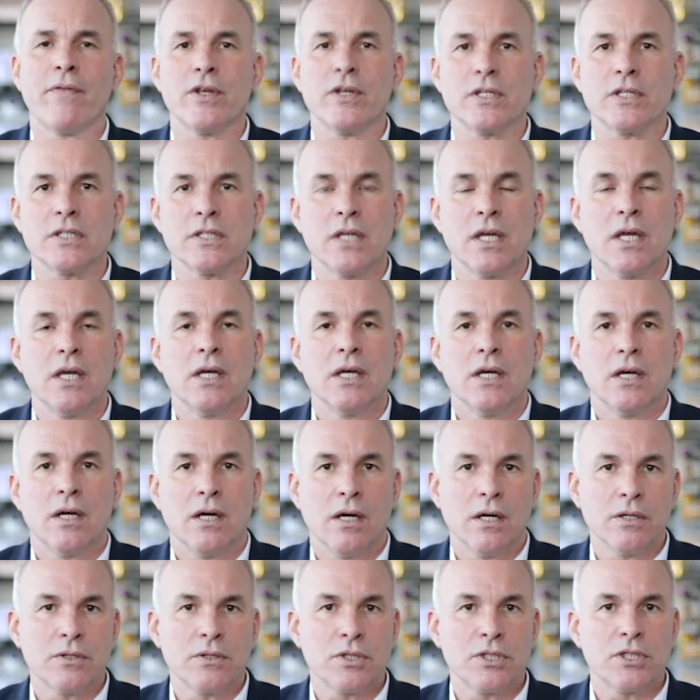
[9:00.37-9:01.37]
this,
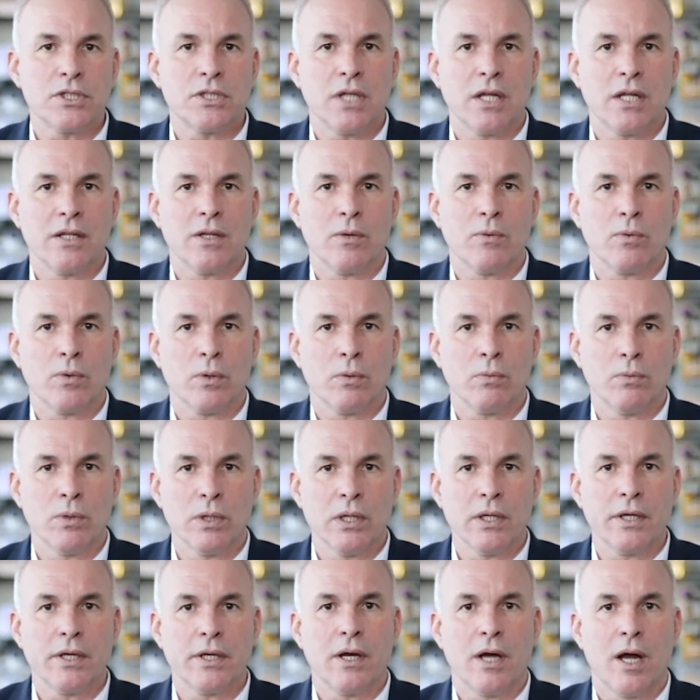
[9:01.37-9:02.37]
understand that we're
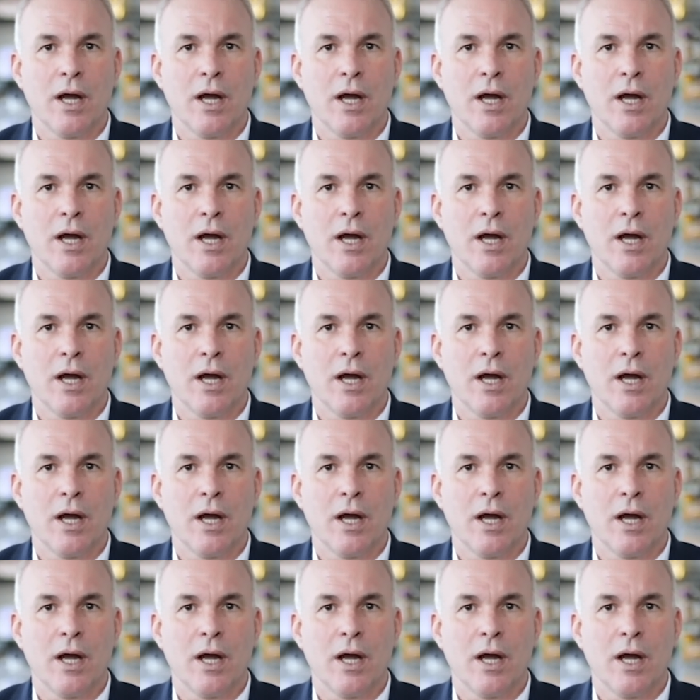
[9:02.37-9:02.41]
really